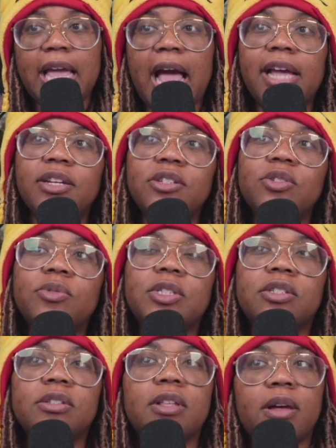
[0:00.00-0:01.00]
I could do it
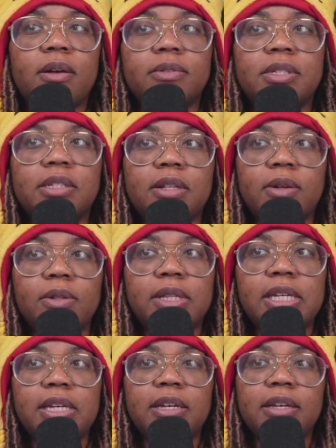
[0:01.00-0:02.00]

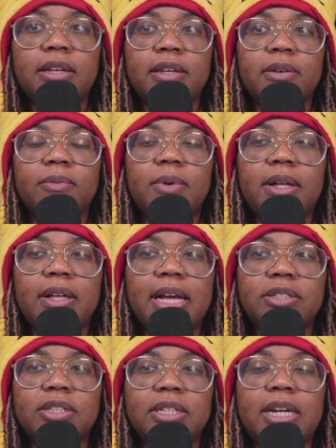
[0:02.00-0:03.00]
slowly. Well,
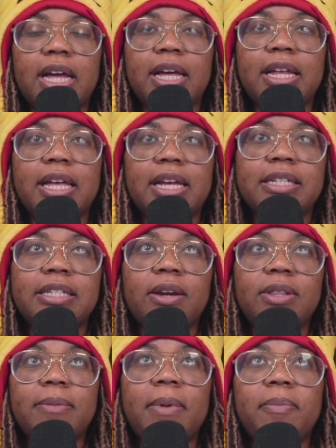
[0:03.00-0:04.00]
actually not, because I
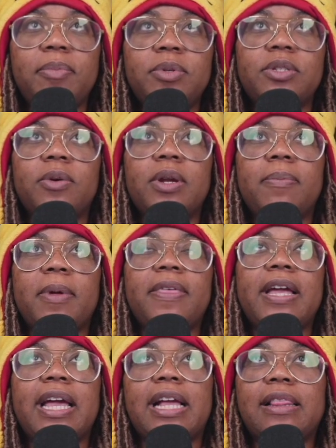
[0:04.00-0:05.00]
don't think my booty's going up. I
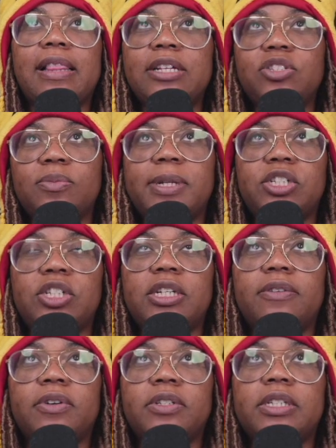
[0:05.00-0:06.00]
think I clench my
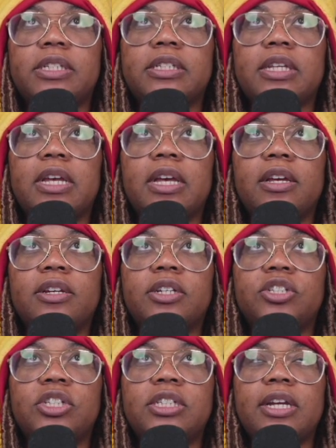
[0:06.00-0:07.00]
cheek versus,
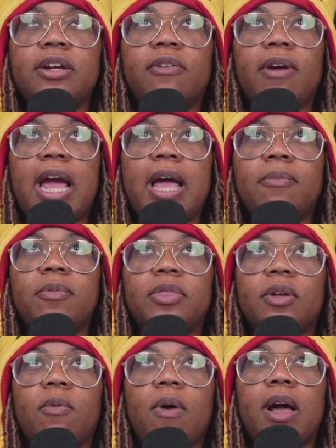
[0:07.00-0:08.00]
because she said grab
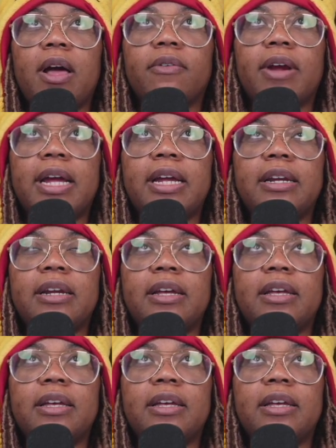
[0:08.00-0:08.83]
with the quad, right?